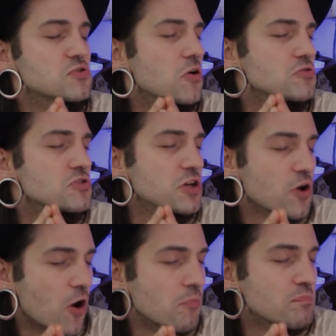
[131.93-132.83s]
not the
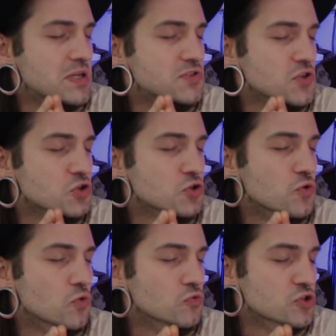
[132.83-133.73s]

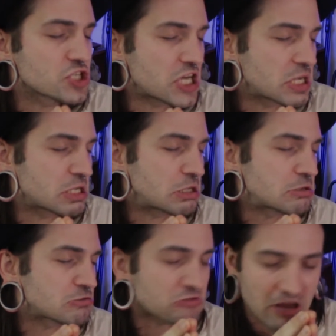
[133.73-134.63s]
compositional
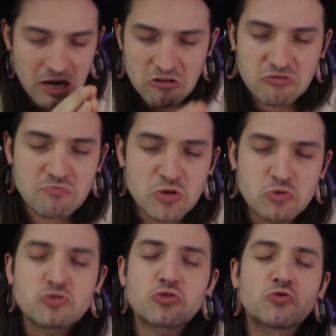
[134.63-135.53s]
genius and
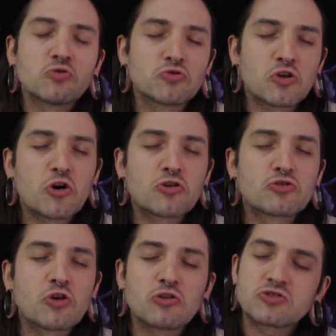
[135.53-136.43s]
musical
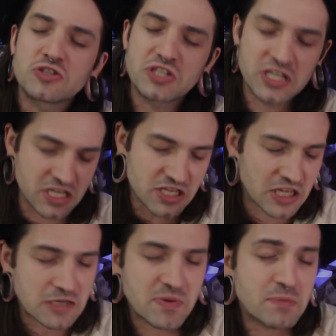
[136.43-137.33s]
nerdosity
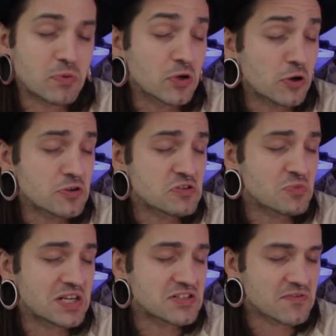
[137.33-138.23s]
that people go to
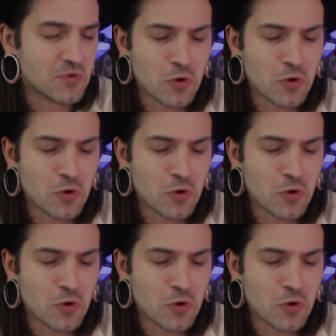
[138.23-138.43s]
Weezer